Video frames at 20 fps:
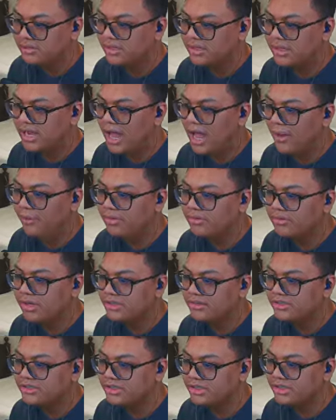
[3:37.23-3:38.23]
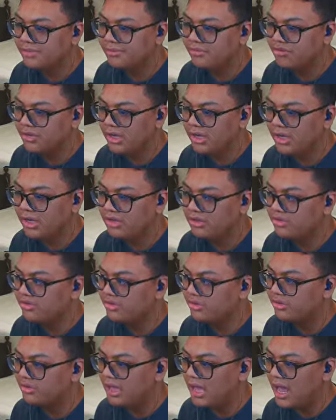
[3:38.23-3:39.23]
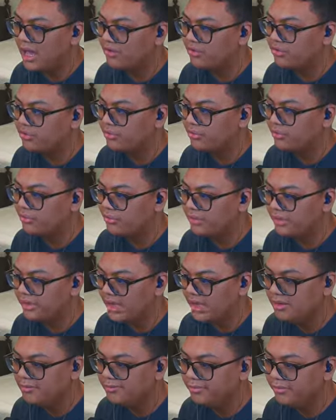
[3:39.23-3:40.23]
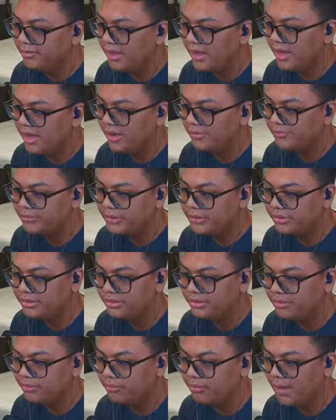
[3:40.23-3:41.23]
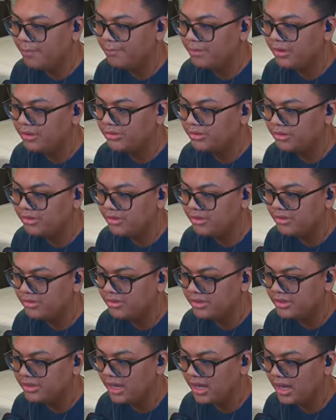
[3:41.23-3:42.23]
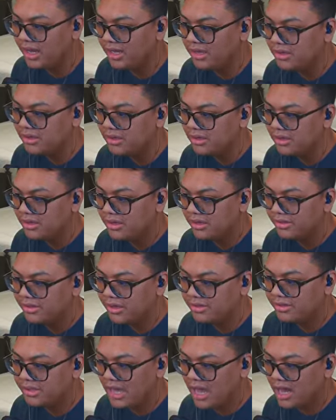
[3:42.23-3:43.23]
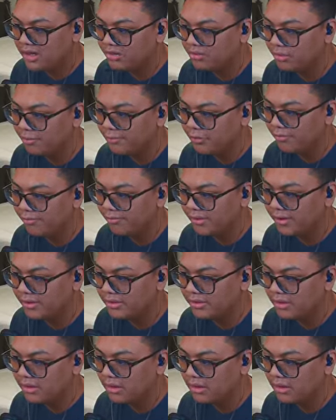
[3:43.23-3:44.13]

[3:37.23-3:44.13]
Like, I would rather see them change the actual gameplay with the weapons and TTK than the actual movement.